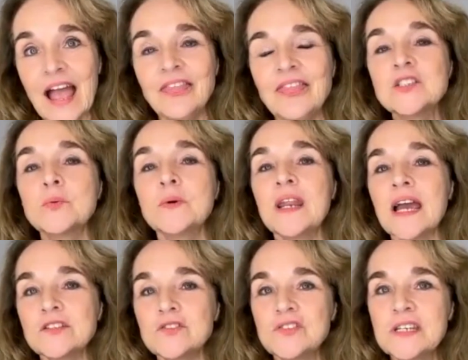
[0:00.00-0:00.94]
And that's what
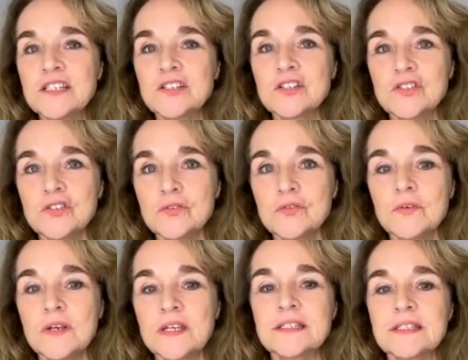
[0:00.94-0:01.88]
actors need to
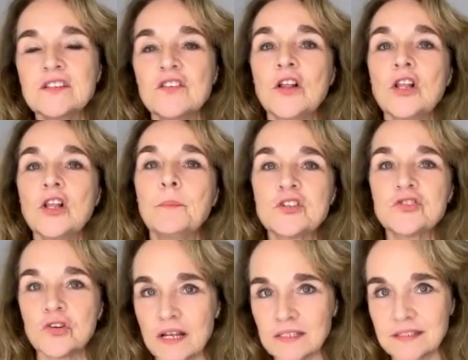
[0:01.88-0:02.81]
do, is to develop a
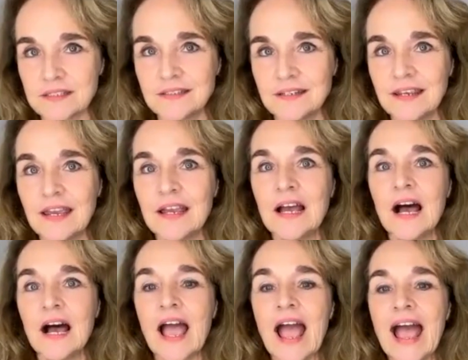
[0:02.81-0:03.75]
trust.
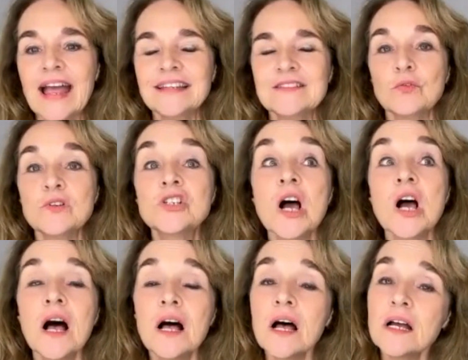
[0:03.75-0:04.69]
And
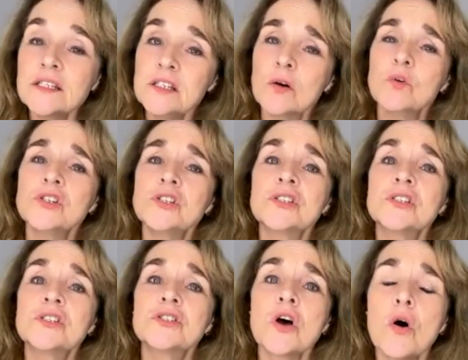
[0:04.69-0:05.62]
Britannia was
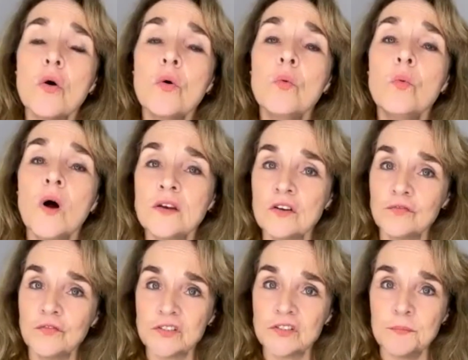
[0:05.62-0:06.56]
so
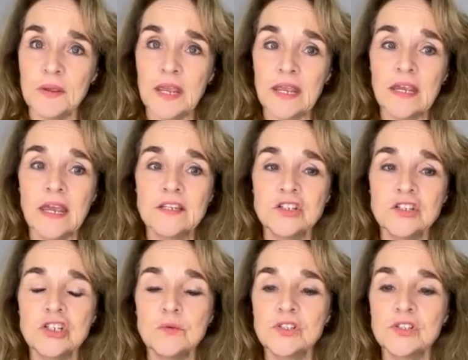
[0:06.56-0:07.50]
wonderful to me, and
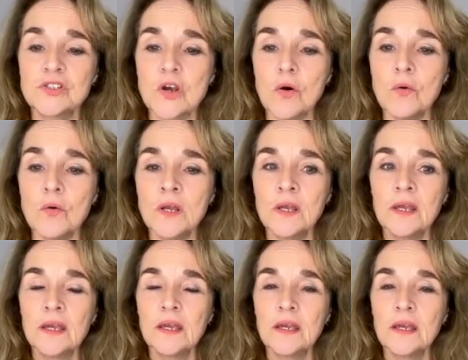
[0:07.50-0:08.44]
she was so
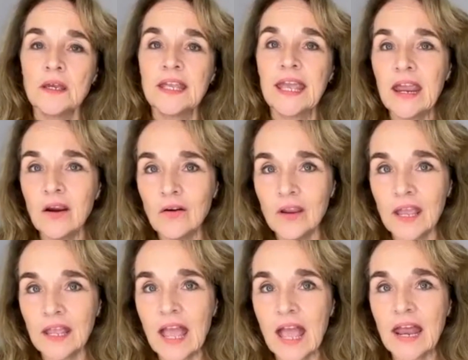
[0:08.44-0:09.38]

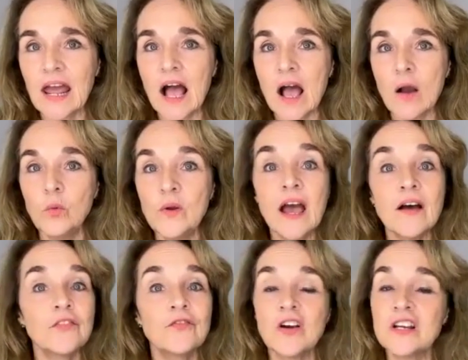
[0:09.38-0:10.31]
caring, and we
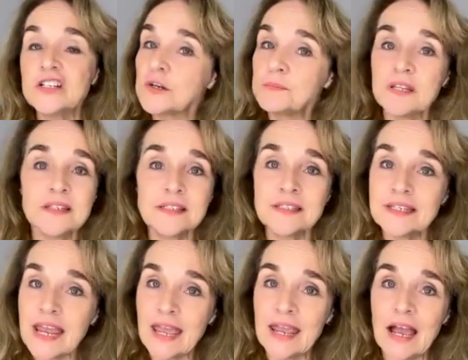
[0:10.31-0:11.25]
have a friendship to this
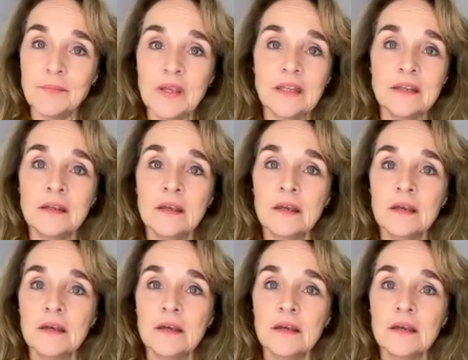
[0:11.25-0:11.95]
day. I mean,